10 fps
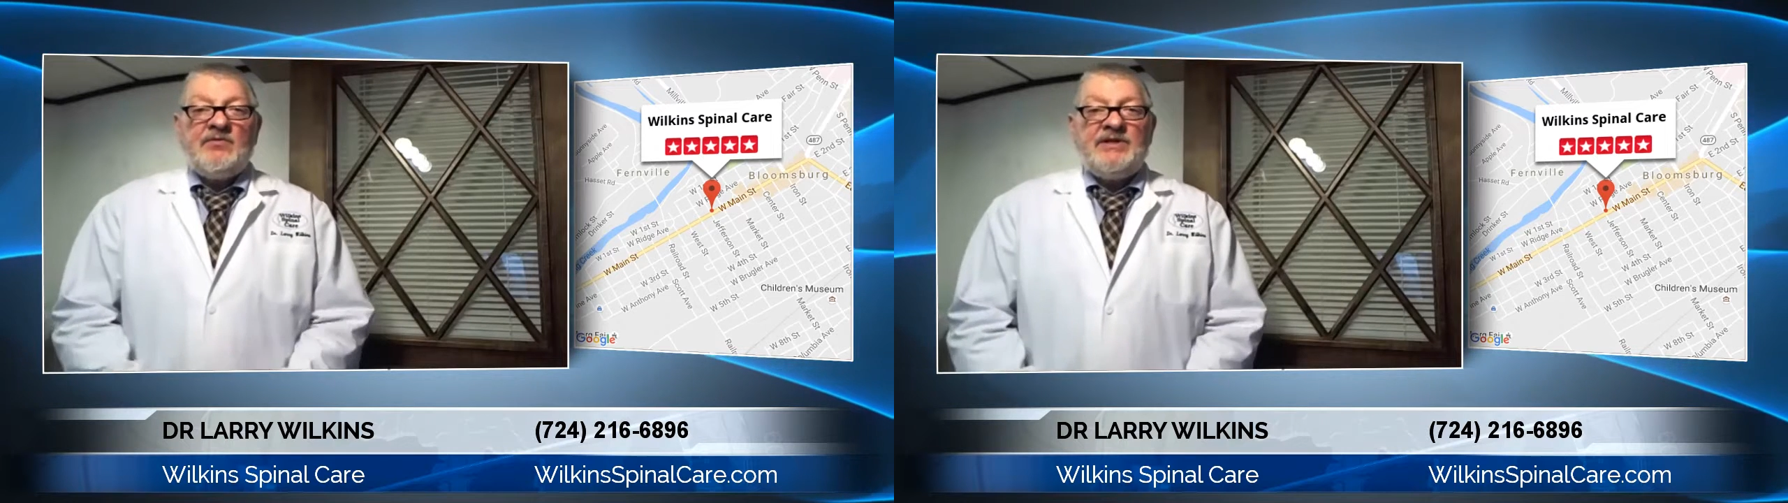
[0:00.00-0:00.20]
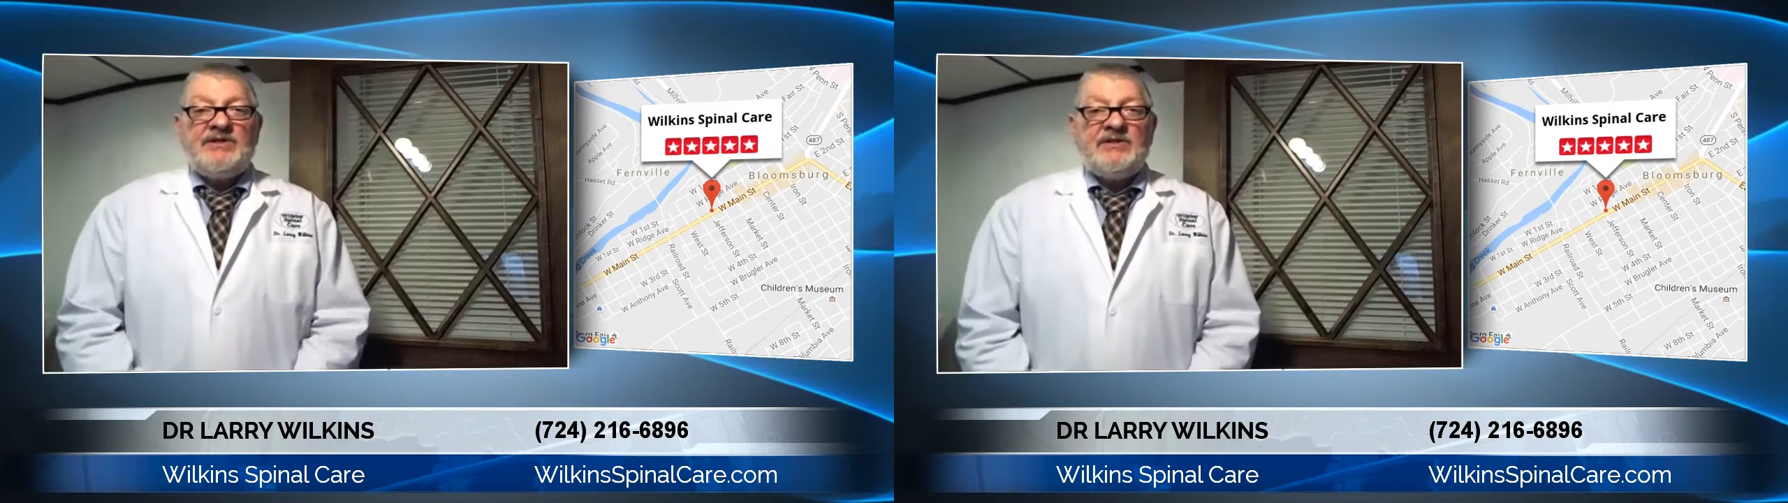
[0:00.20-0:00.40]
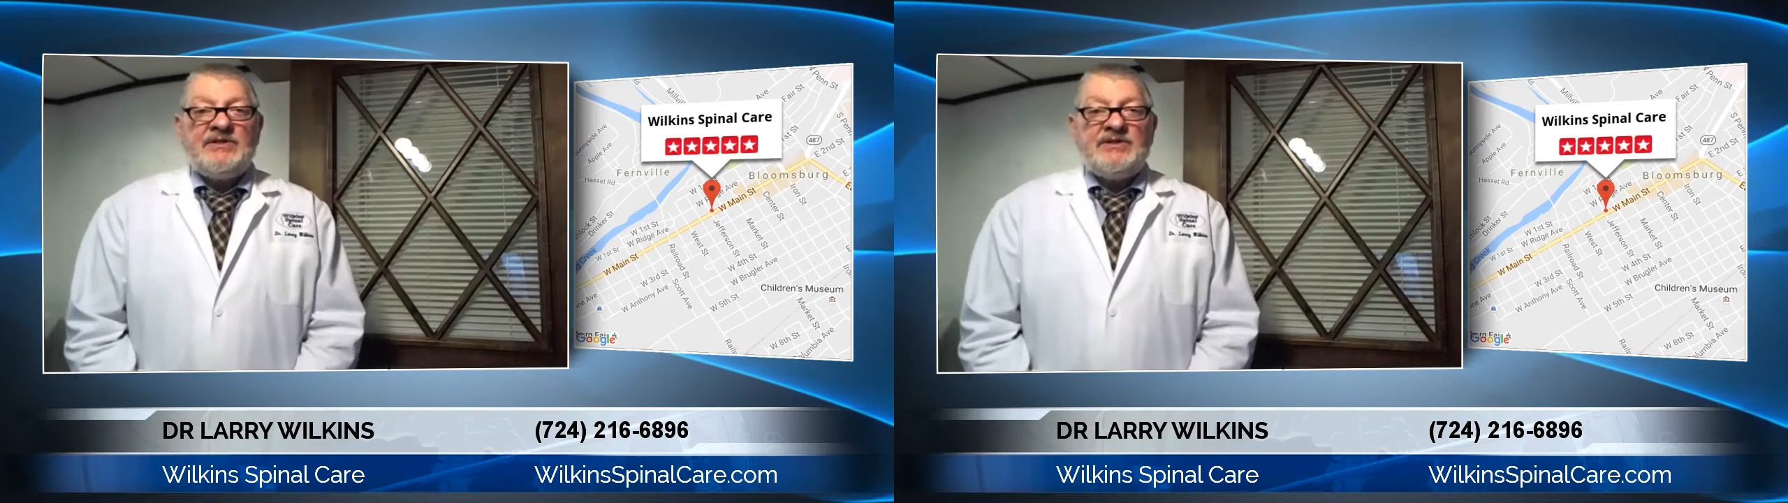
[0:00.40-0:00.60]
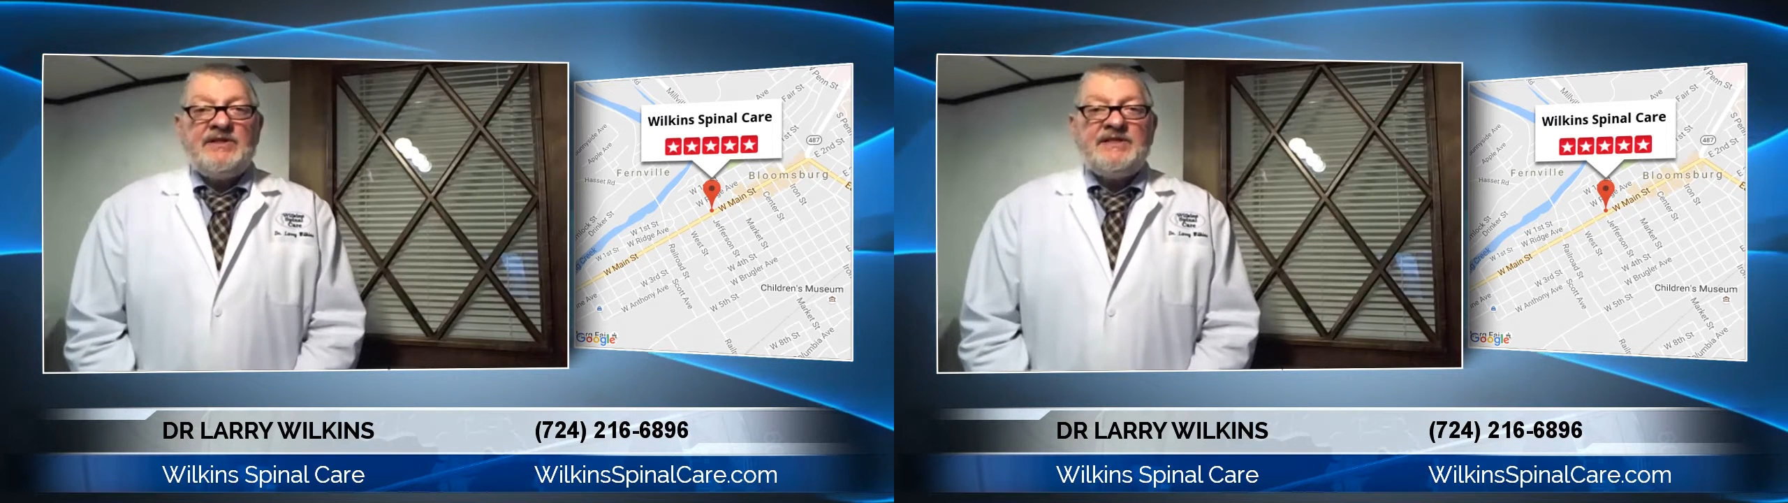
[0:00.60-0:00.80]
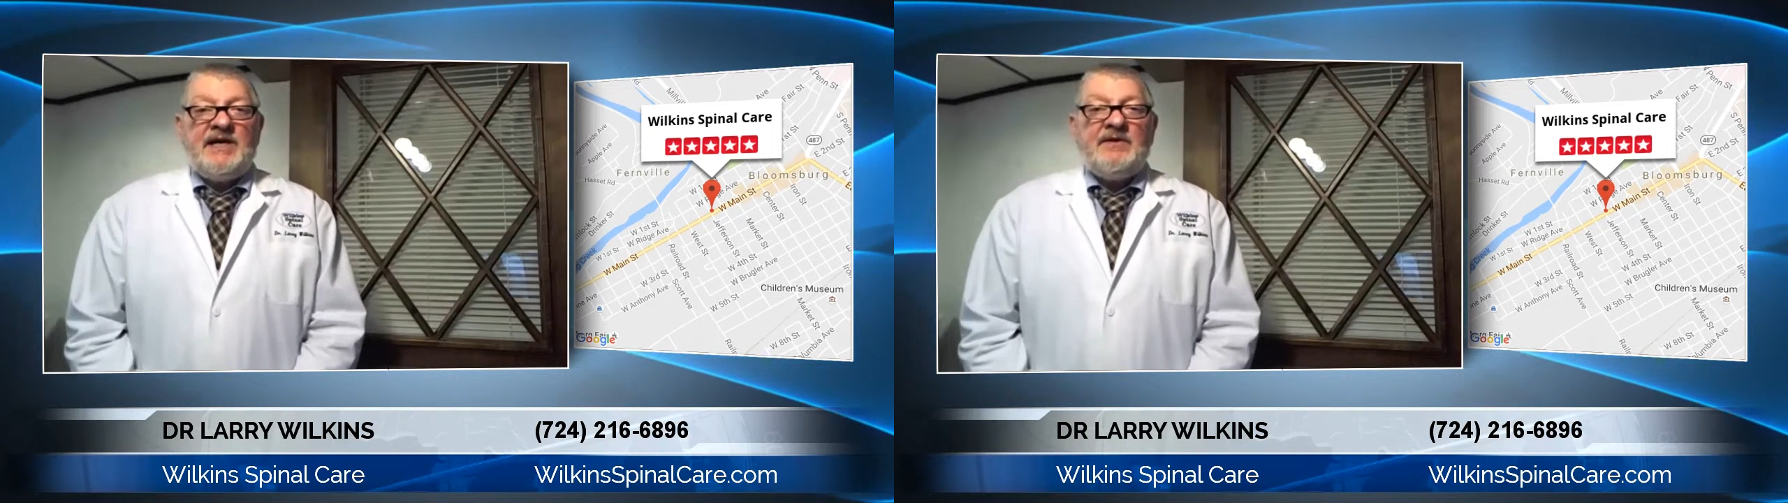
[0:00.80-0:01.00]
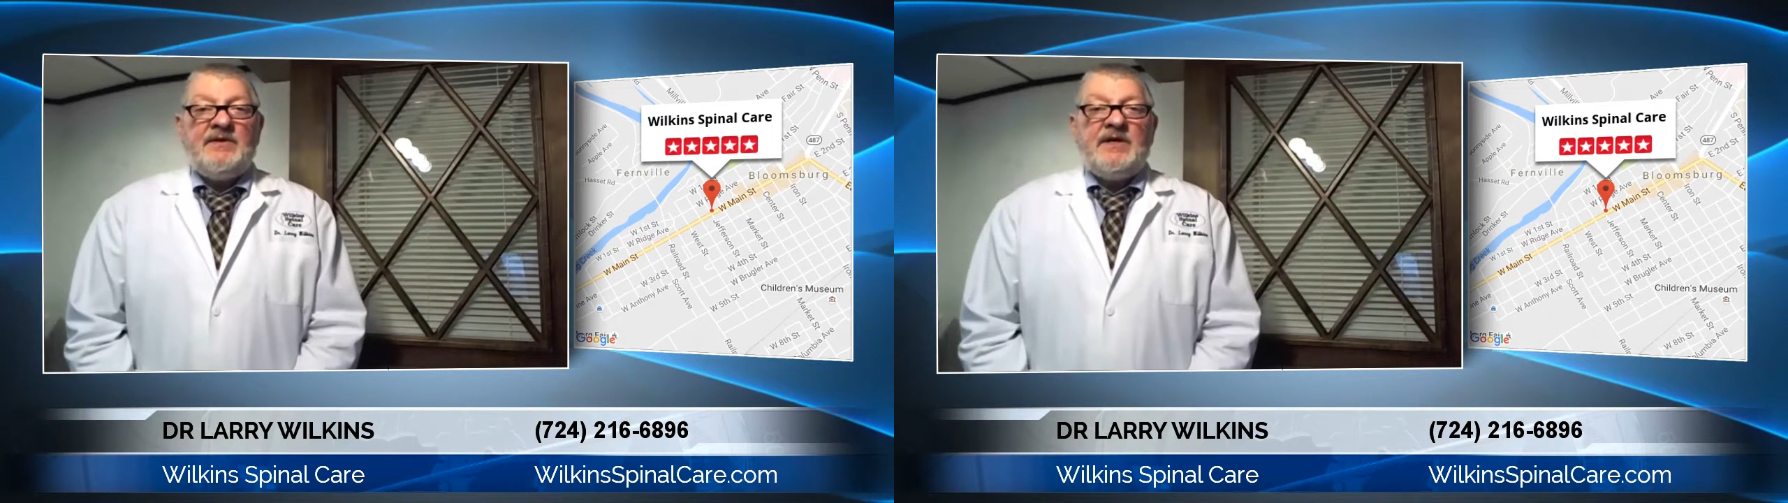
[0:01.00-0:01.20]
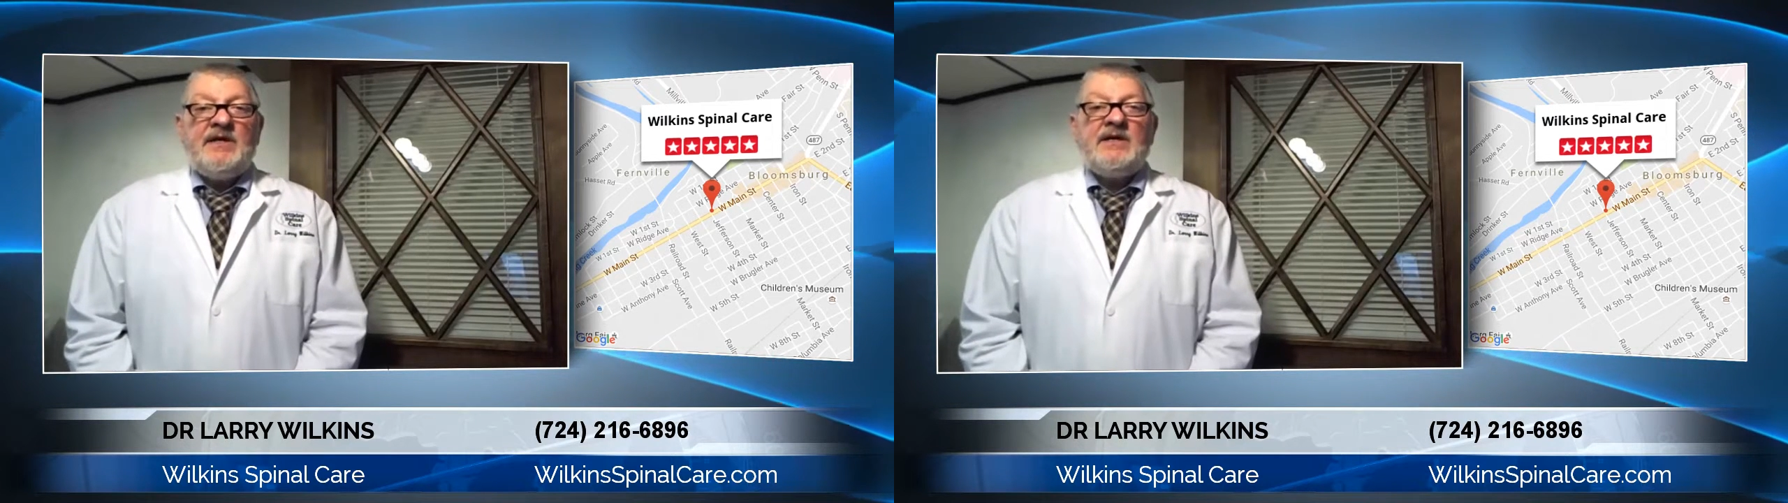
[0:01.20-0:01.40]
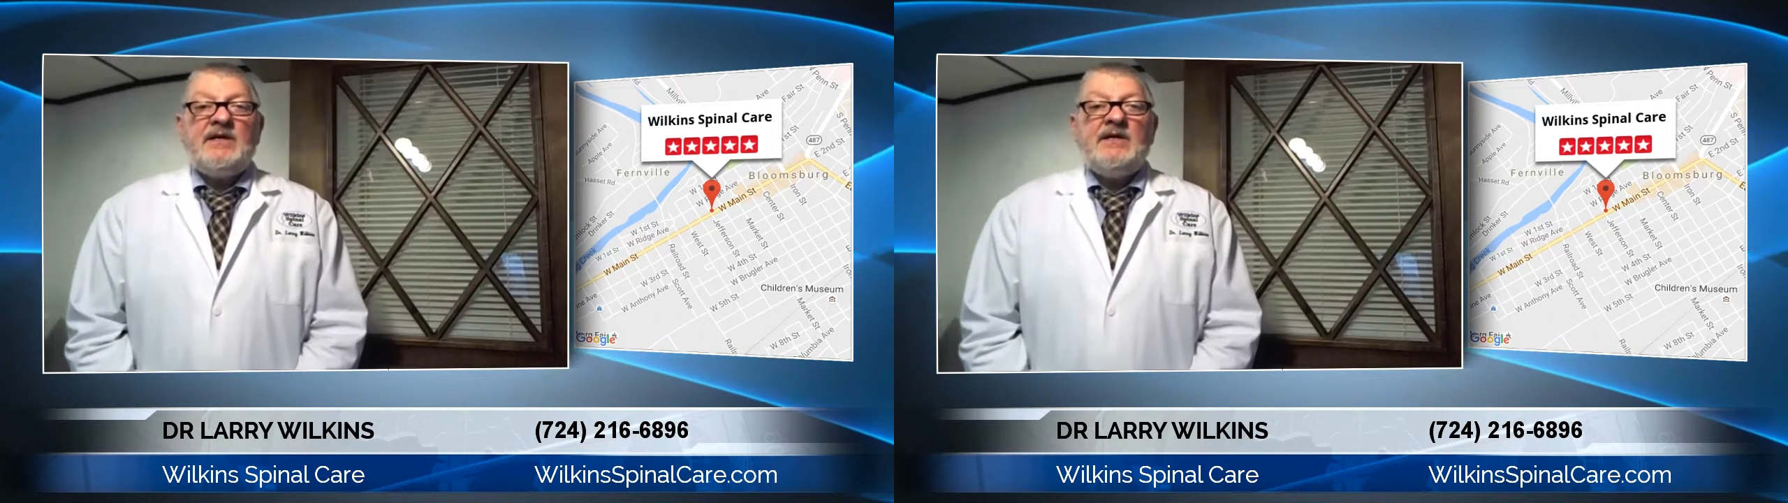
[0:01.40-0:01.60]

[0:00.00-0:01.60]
the research that's out there.